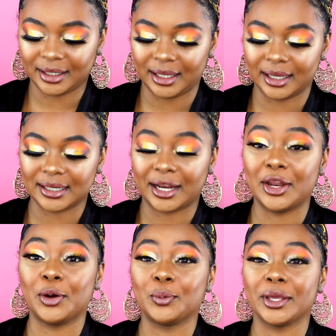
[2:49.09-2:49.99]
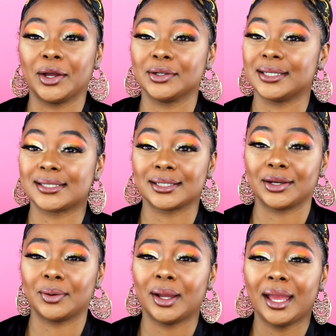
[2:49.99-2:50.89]
and I know we all need to
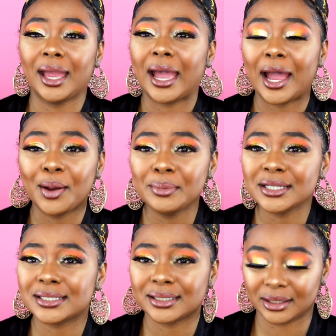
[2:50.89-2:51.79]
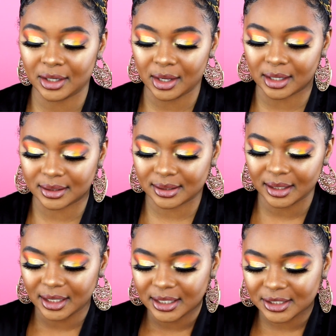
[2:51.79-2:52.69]
know how much did it cost.